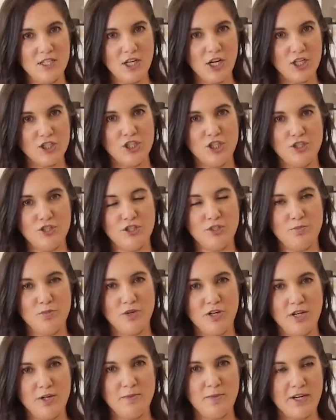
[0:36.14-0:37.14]
Nacho
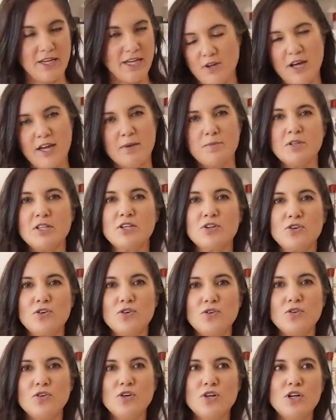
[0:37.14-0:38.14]
Supreme. So I am a
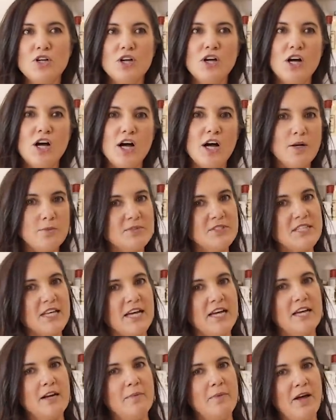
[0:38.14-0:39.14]
little
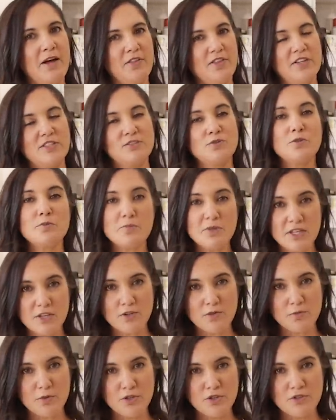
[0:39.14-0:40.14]
upset about this one
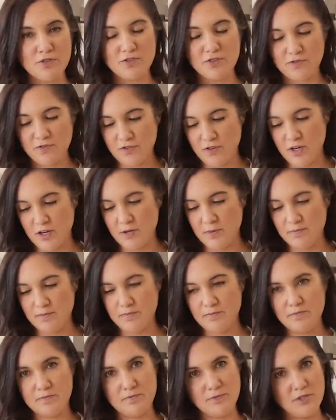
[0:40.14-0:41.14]
being removed
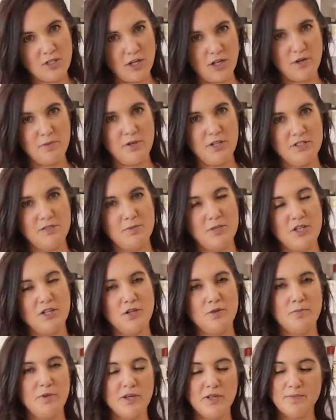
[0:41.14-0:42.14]
from Taco Bell's
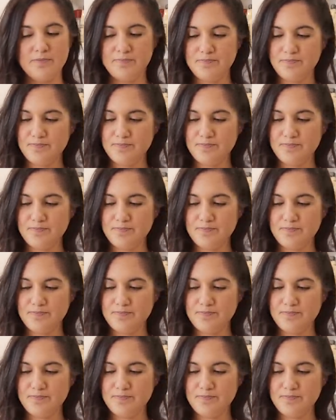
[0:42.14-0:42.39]
menu, but